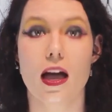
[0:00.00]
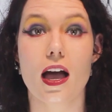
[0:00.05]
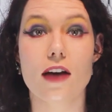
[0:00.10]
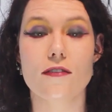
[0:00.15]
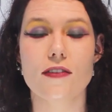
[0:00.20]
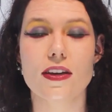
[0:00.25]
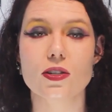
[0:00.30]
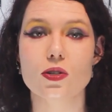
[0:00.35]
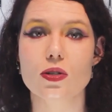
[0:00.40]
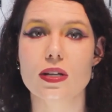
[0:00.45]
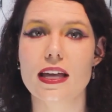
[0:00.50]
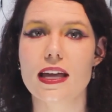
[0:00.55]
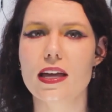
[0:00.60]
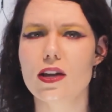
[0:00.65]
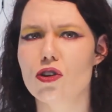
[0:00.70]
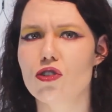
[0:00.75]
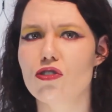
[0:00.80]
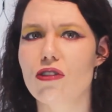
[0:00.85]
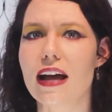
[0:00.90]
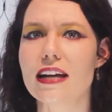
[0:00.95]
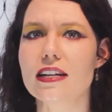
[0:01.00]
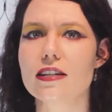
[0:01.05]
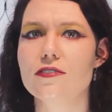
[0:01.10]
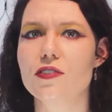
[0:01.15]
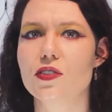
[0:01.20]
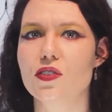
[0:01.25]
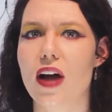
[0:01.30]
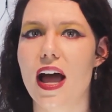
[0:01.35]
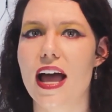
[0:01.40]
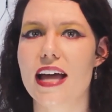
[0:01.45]
Eventually, greater
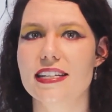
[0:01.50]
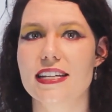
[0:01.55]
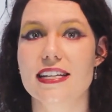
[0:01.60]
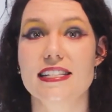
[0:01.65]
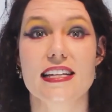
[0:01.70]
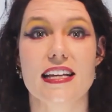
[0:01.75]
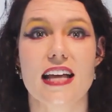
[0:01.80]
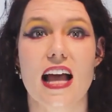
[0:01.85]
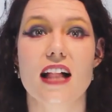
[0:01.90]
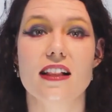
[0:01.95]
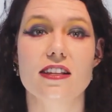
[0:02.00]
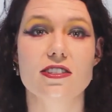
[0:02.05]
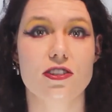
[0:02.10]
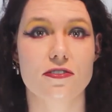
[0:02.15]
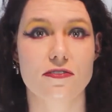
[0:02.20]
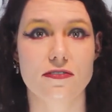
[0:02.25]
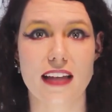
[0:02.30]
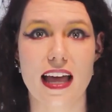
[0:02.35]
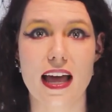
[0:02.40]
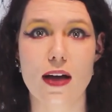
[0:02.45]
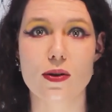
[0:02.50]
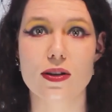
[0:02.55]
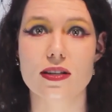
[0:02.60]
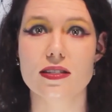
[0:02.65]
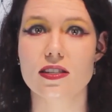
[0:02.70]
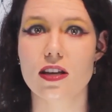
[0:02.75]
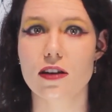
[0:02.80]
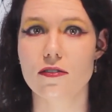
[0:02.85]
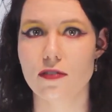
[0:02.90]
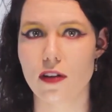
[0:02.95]
varieties and colours of
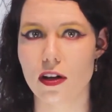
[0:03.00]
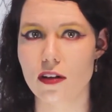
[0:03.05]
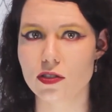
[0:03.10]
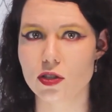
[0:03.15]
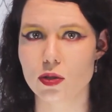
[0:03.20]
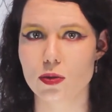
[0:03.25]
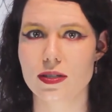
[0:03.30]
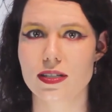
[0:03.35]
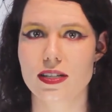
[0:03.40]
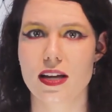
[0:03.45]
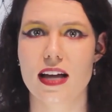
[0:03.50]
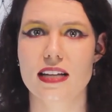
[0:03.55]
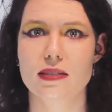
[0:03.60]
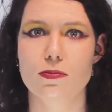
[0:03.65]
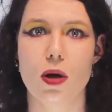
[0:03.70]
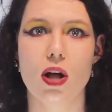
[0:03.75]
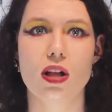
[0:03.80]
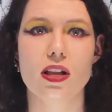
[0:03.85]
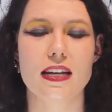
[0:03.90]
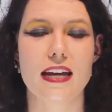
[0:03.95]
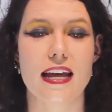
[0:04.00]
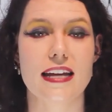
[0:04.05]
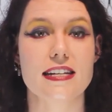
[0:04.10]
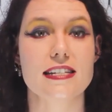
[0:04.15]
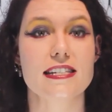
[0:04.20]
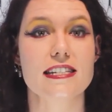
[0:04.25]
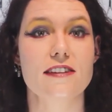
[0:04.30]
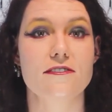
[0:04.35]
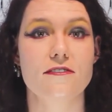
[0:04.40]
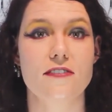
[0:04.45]
flowers evolved to entice
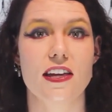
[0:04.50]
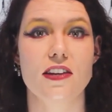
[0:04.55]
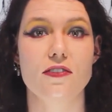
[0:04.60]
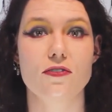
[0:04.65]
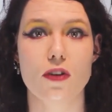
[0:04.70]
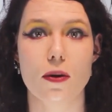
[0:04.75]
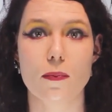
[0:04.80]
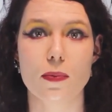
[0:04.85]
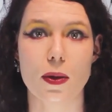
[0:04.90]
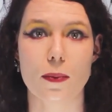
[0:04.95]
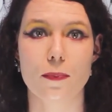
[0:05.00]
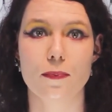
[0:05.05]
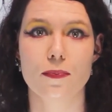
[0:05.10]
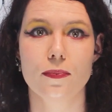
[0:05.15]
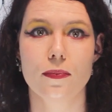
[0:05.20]
pollinators to feed from them.